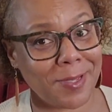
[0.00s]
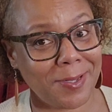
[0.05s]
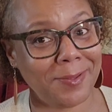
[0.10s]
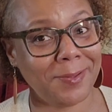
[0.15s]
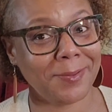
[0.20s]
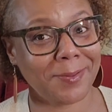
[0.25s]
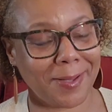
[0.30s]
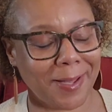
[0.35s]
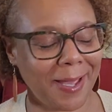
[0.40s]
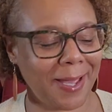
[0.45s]

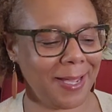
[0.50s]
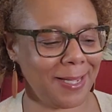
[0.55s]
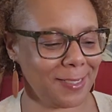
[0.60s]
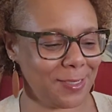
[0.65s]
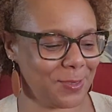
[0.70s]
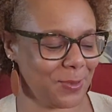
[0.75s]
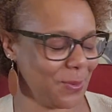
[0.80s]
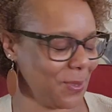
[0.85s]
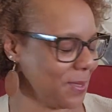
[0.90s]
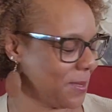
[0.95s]
okay,
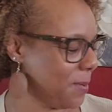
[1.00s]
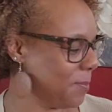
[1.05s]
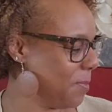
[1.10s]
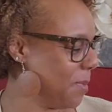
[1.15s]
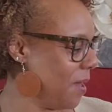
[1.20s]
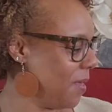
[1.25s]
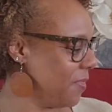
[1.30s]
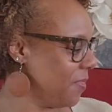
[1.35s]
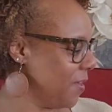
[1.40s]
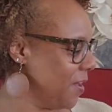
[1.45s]
during the
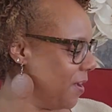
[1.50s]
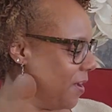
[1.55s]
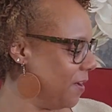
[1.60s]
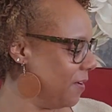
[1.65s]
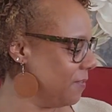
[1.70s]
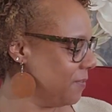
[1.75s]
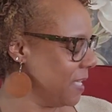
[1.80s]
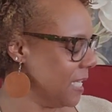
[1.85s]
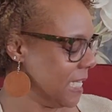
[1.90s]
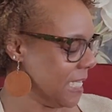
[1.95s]
month
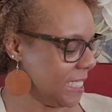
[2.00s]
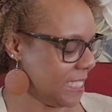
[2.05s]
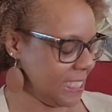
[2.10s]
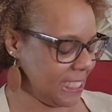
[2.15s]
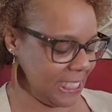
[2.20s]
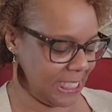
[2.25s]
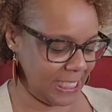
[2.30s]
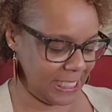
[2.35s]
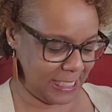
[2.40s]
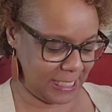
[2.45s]
of
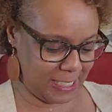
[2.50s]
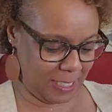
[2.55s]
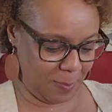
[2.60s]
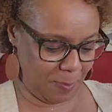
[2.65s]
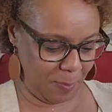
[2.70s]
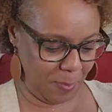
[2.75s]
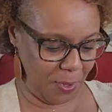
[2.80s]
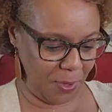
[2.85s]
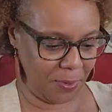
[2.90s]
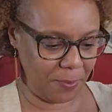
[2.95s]

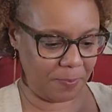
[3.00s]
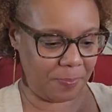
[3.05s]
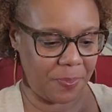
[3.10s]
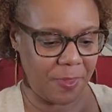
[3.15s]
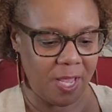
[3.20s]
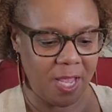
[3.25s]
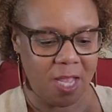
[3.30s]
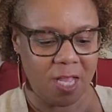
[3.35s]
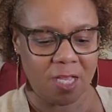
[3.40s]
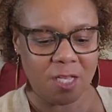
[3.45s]
December.
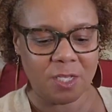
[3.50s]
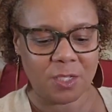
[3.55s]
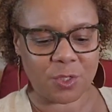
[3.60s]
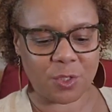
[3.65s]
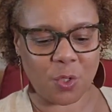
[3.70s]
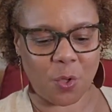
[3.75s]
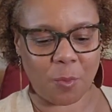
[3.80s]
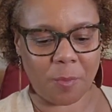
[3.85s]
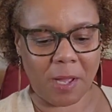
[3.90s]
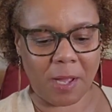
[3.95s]

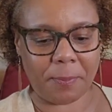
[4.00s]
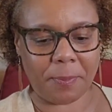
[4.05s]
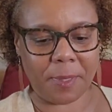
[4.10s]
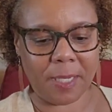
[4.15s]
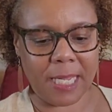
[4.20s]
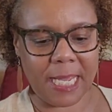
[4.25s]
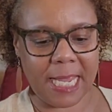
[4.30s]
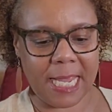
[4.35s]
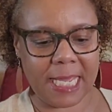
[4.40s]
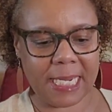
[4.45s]
So my
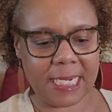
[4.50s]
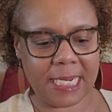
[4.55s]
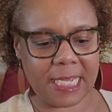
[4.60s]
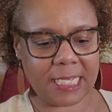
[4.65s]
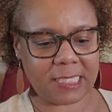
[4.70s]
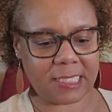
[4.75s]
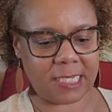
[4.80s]
plan next